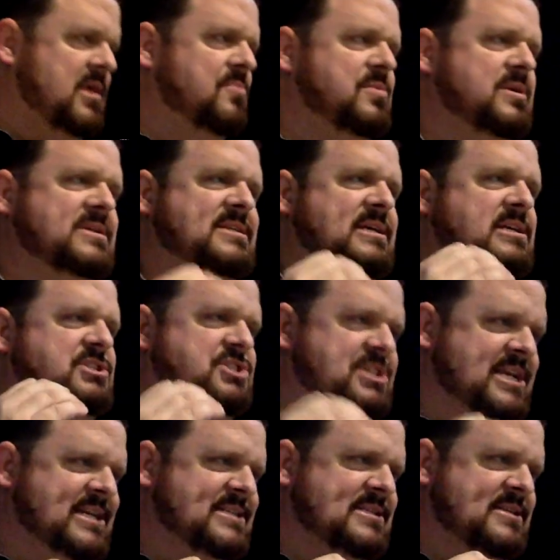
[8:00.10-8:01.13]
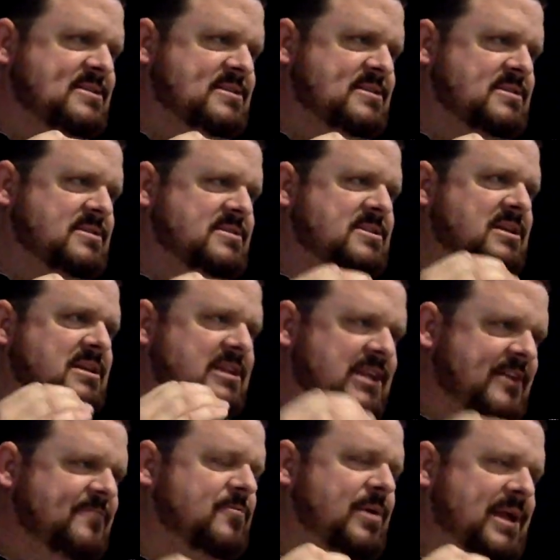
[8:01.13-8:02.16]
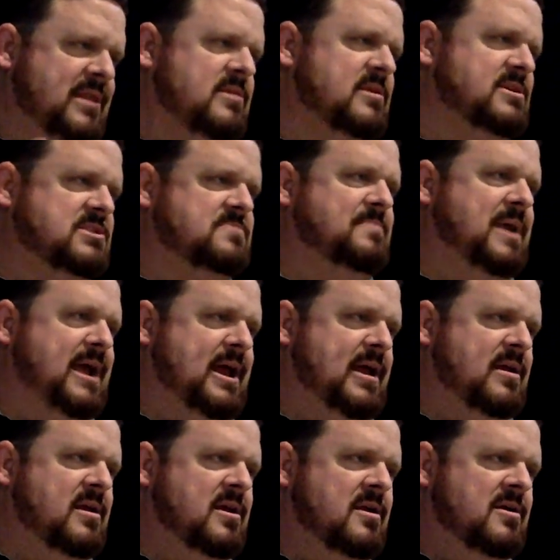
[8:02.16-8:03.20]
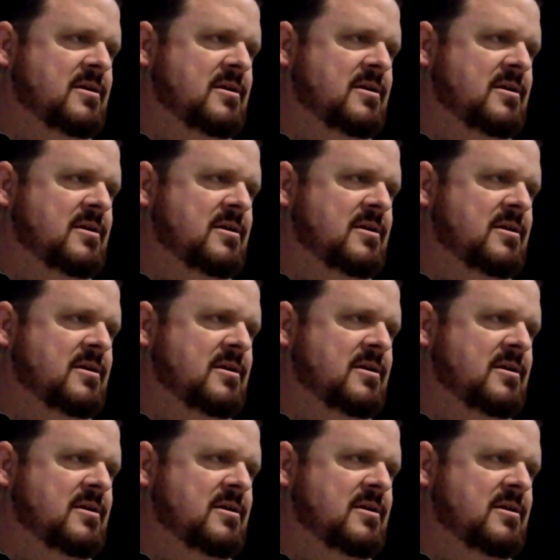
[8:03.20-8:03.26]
then we see Jesus delivering this man